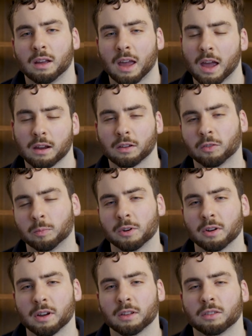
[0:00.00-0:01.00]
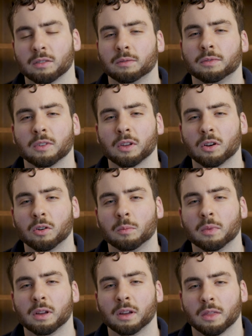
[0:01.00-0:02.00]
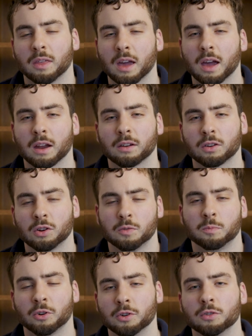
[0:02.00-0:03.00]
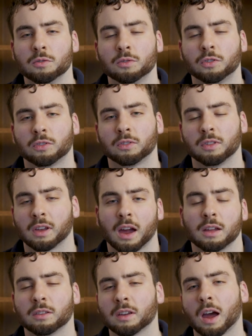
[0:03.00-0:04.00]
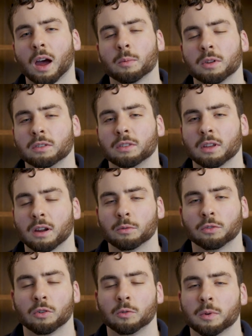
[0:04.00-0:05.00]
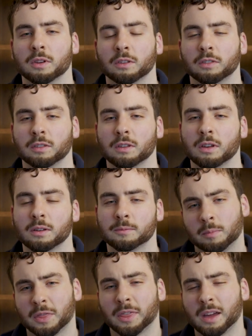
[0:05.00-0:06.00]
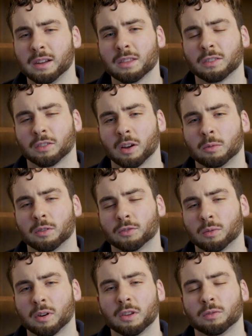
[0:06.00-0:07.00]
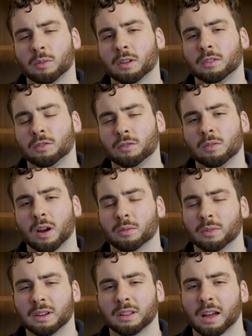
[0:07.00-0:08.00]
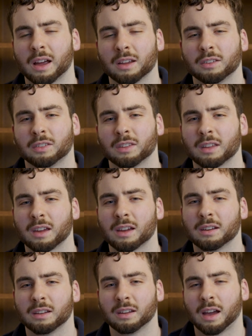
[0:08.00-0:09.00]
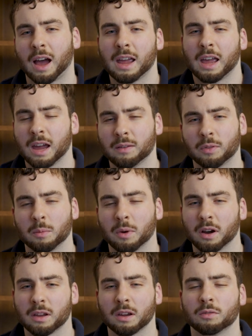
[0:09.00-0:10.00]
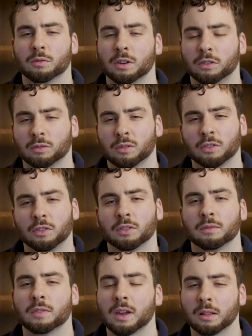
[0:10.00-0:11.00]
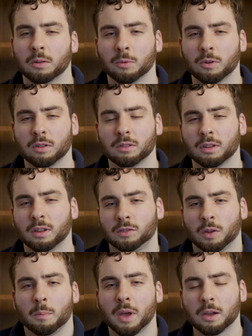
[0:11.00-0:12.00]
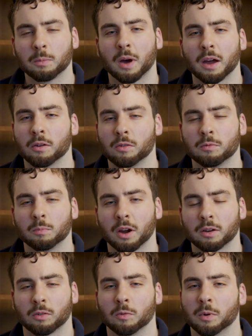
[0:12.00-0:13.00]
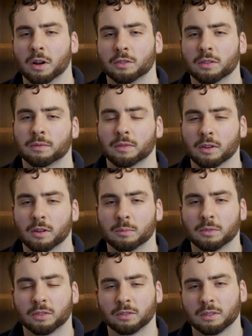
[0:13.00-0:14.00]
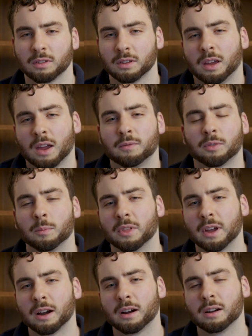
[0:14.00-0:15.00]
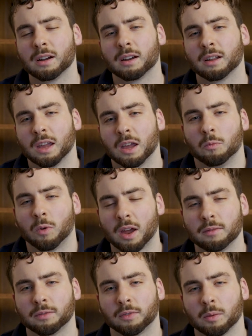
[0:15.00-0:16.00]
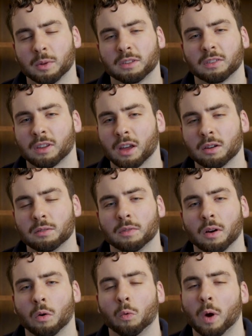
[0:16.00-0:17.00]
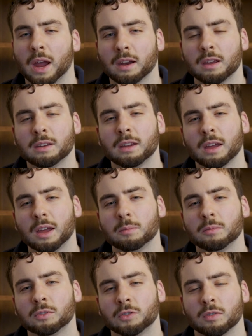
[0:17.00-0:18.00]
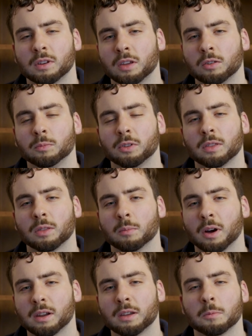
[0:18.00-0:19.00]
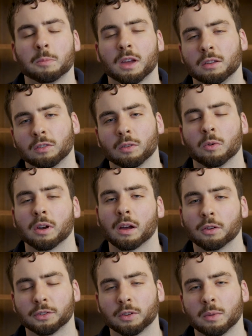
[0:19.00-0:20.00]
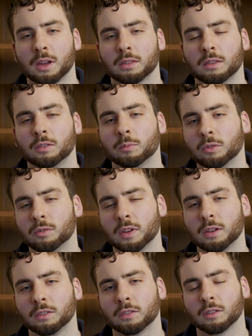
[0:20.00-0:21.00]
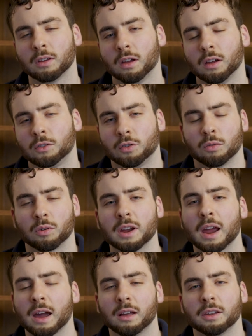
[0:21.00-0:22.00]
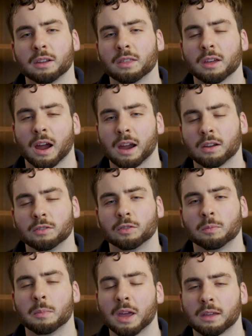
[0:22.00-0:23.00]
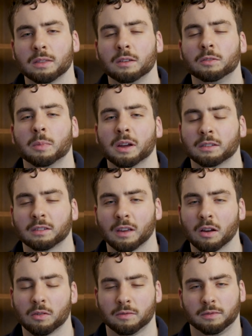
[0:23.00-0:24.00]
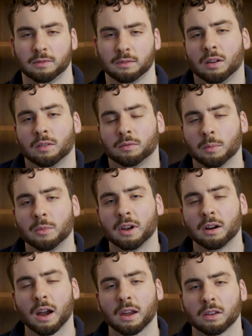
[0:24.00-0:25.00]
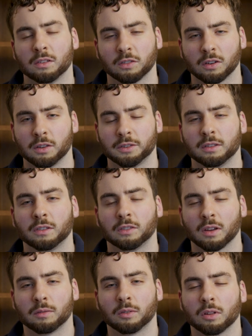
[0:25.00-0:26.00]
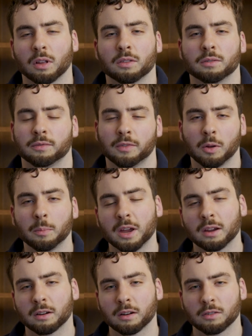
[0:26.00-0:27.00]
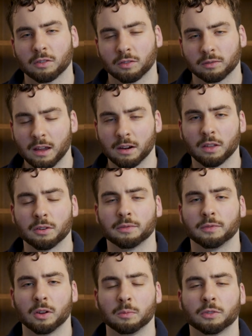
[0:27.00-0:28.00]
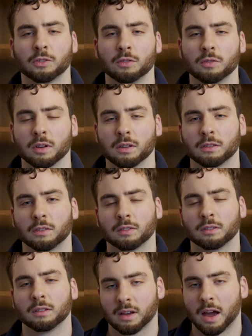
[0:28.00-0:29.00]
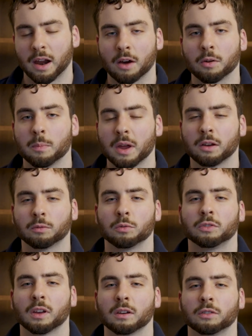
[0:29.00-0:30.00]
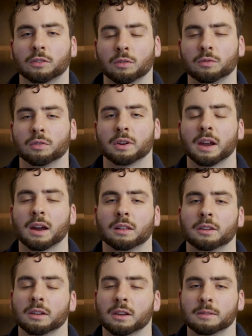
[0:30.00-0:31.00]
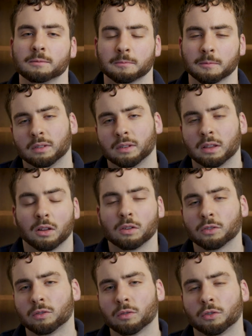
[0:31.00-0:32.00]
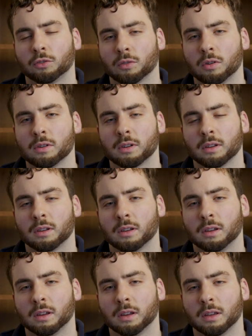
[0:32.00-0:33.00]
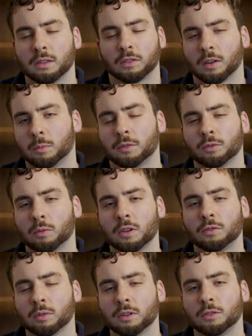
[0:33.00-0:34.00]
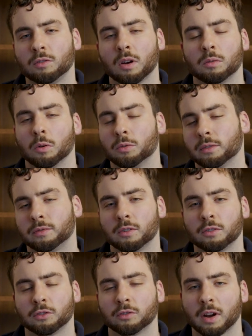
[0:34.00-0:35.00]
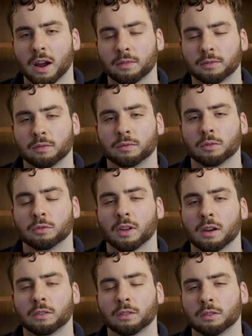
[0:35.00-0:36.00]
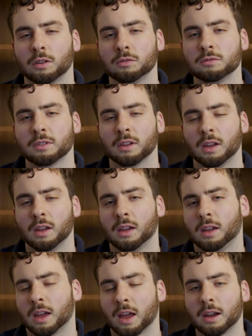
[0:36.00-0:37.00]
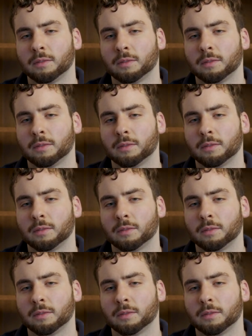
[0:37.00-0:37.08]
had experience in film that could produce the kinds of comedies that I was hoping to see. But then in the summer of 2022, I realized that I have the money and resources available to make my own micro budget films. And from there, it went from instead of a waiting game to accumulate the money to pay someone else to make these movies to a reality that I could just make these myself. From there, I consulted several other filmmakers and other film students on how to make Rosetta Stone a reality. And long story short, in the summer of 2022, I wrote the first draft of Rosetta Stone, and